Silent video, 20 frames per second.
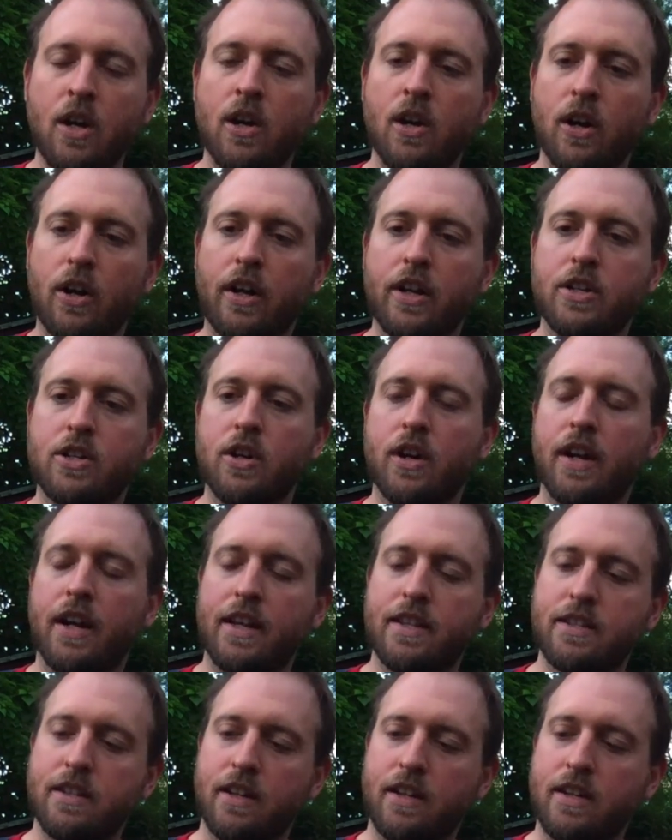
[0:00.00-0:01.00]
or get your
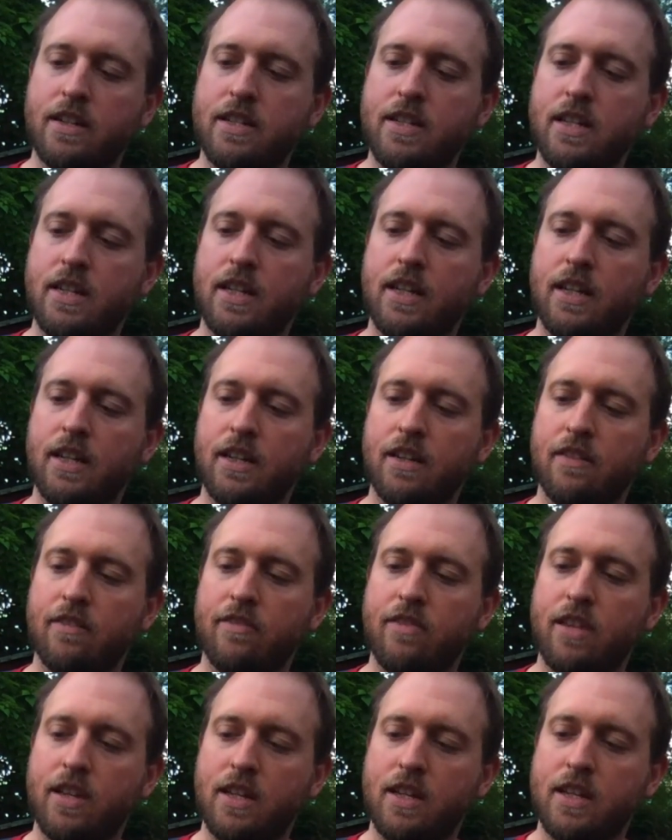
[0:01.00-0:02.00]
hands on a decant
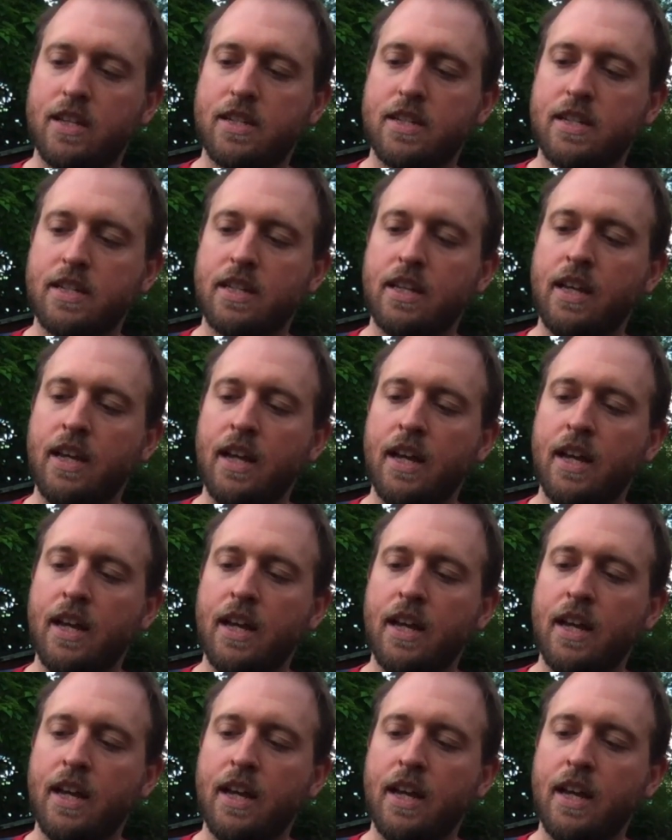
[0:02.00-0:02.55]
of this,